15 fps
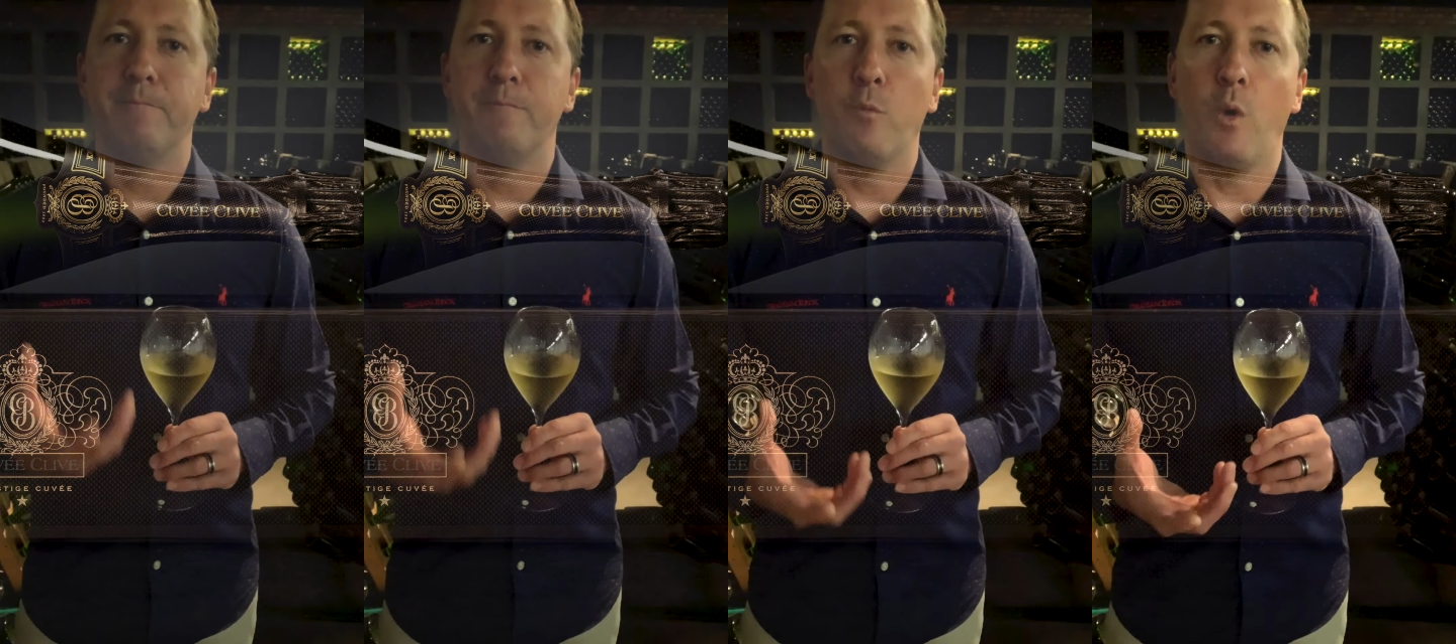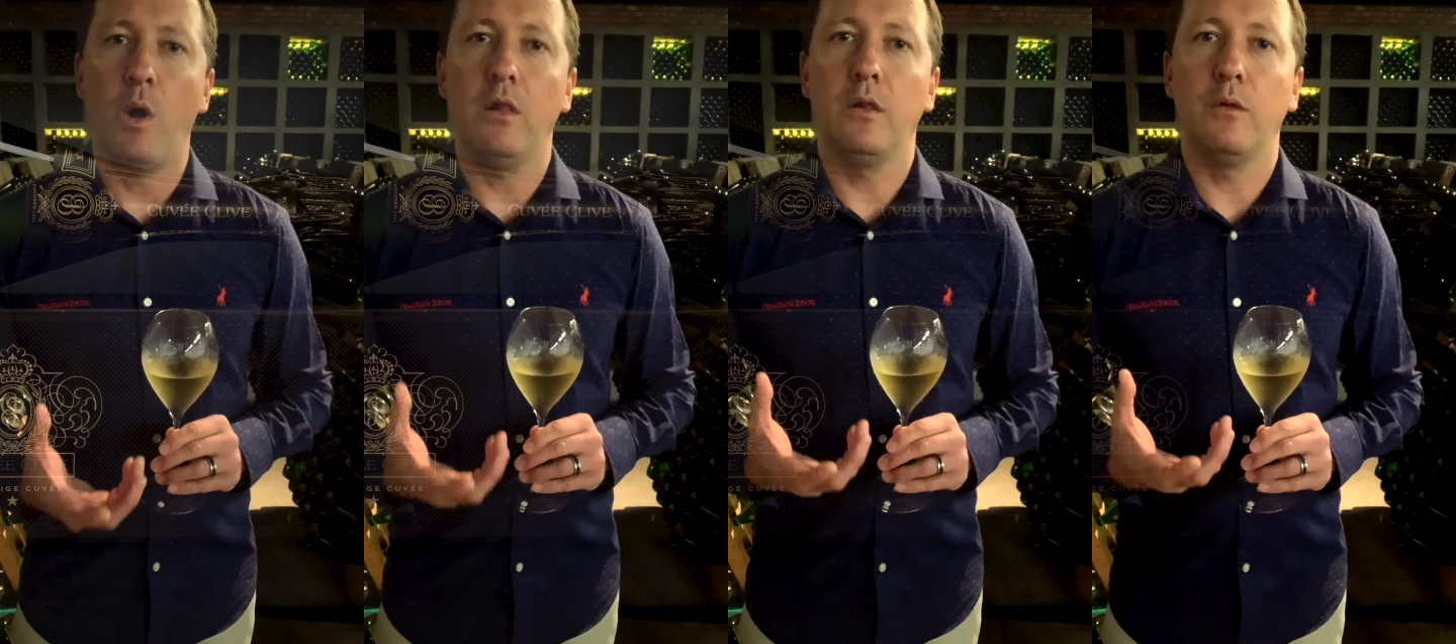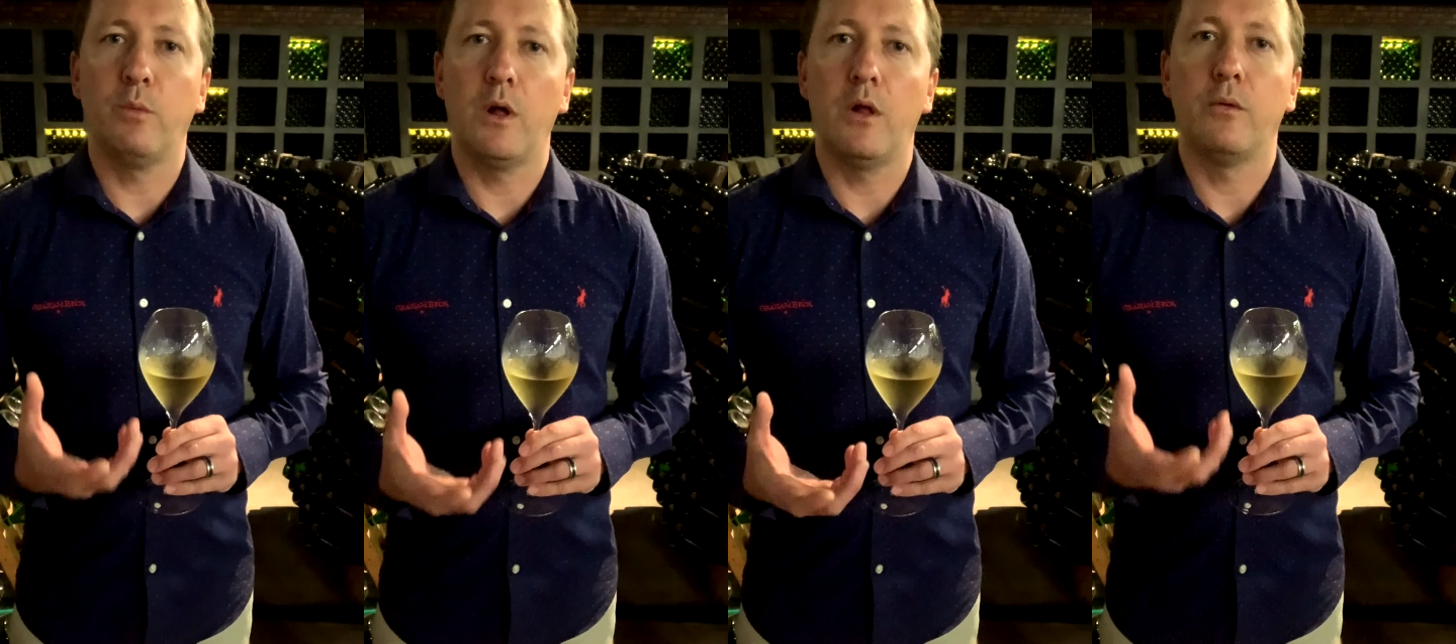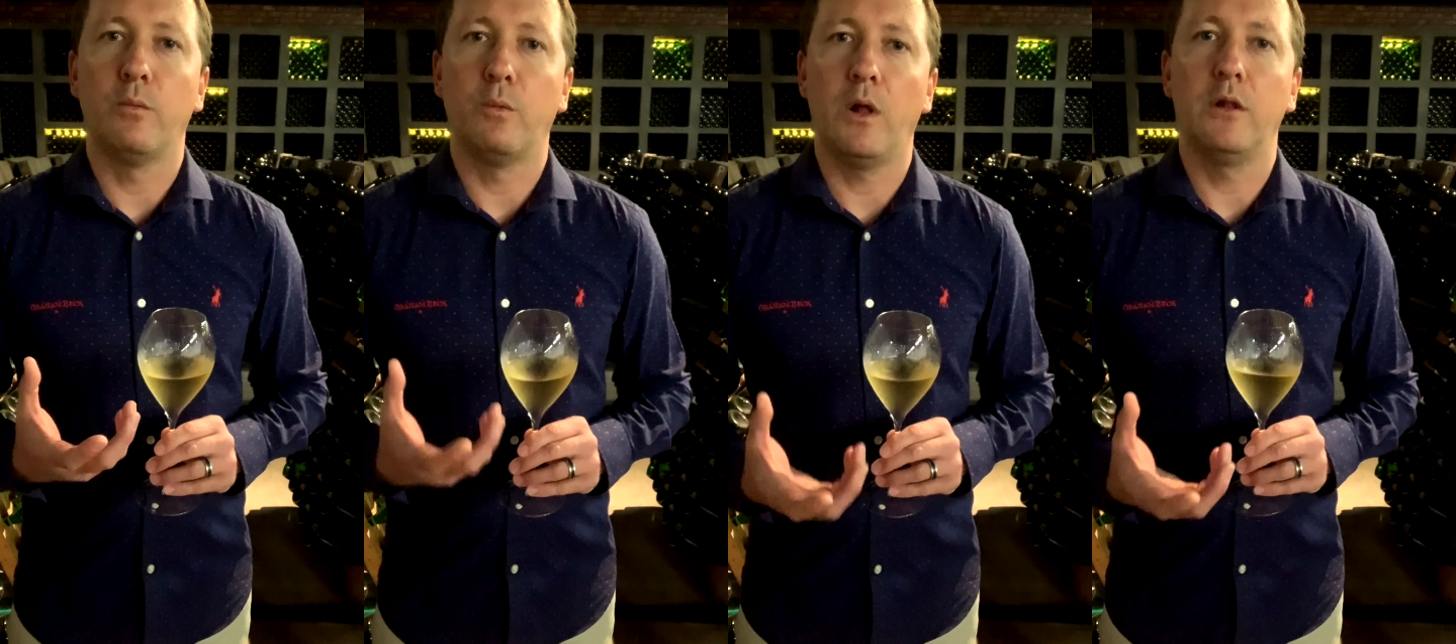
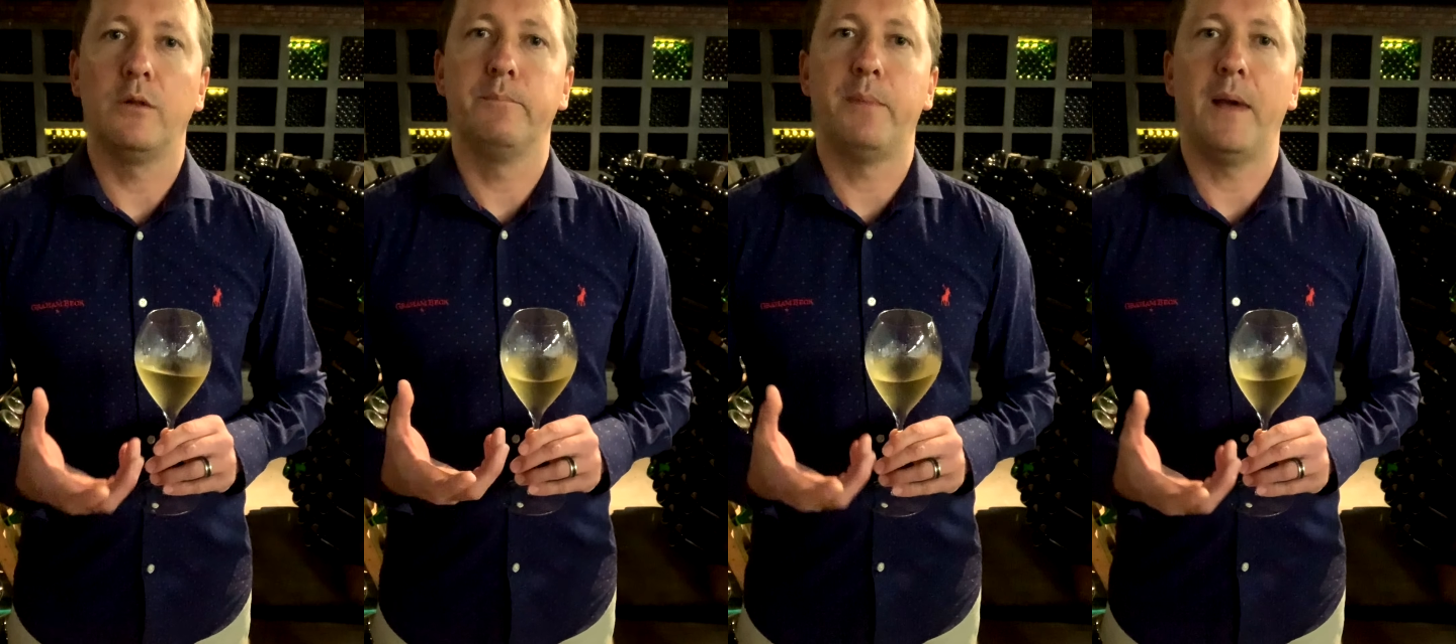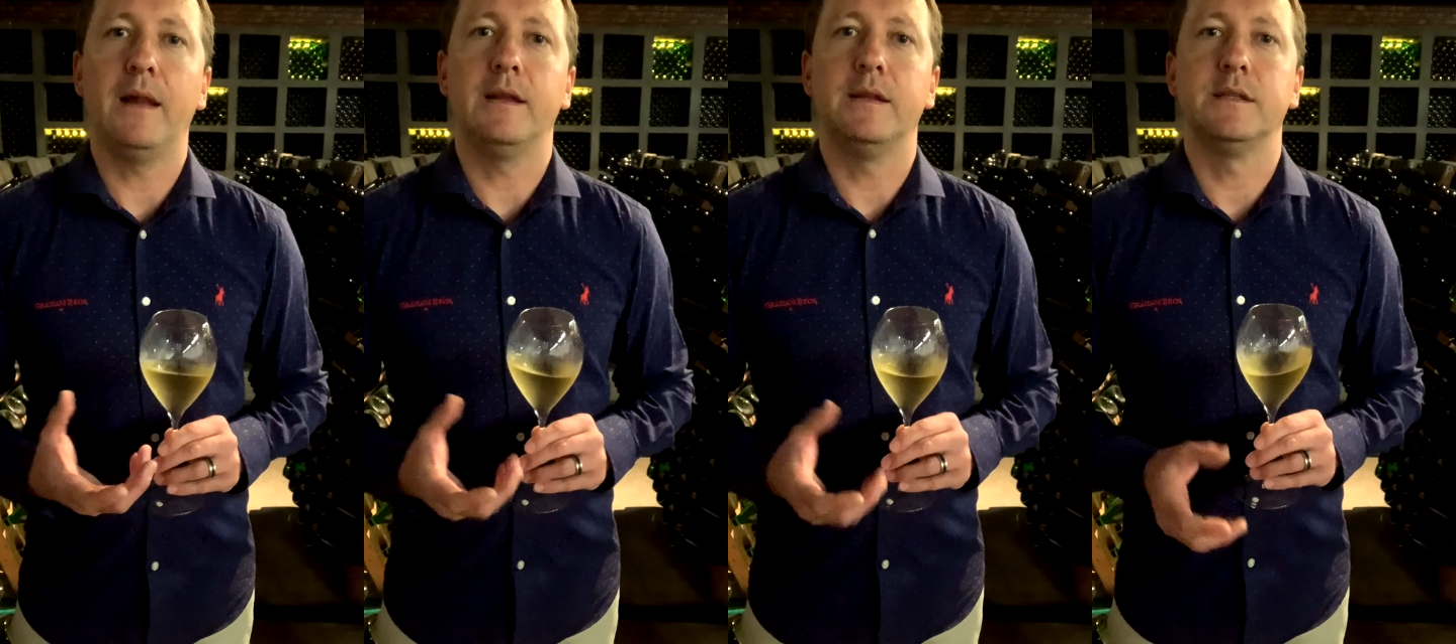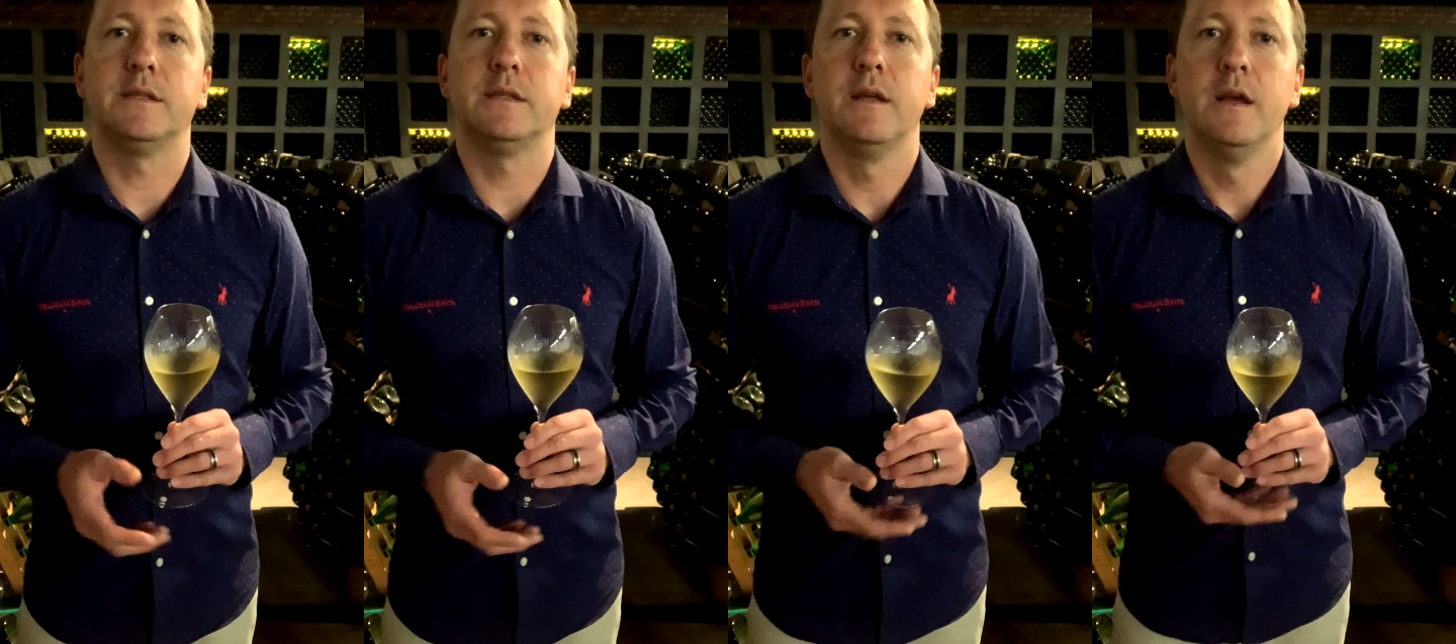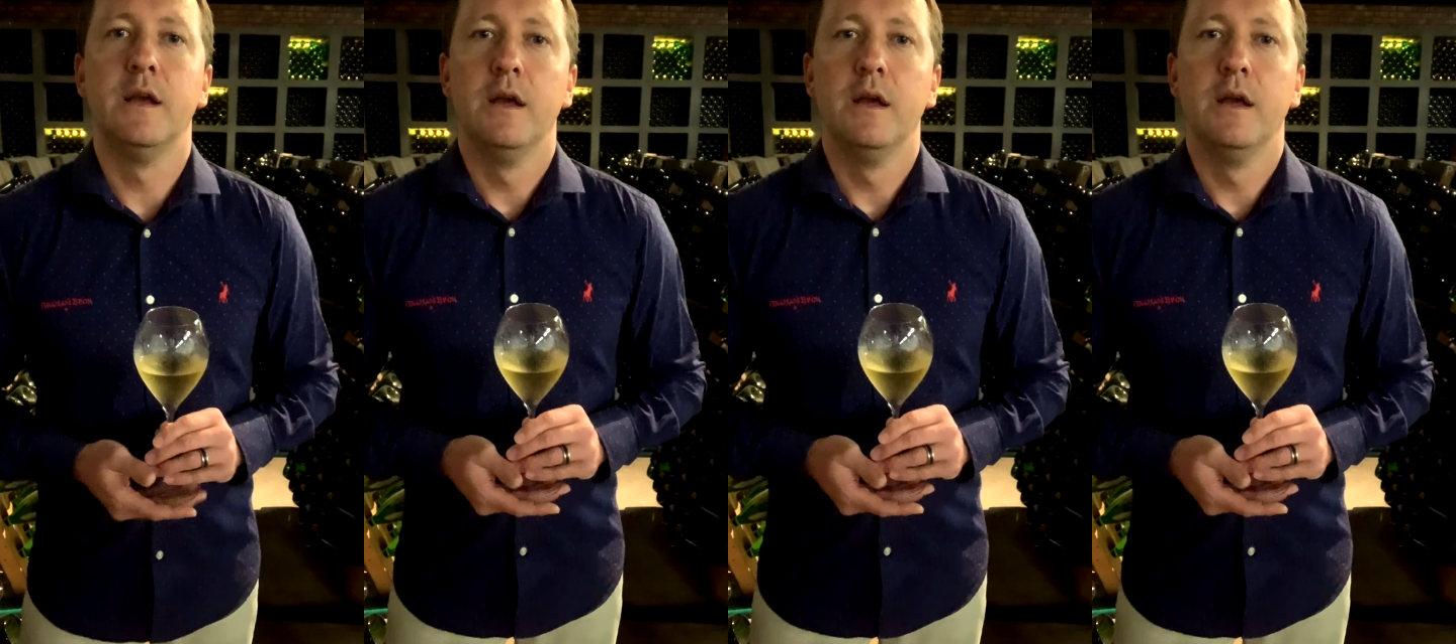well balanced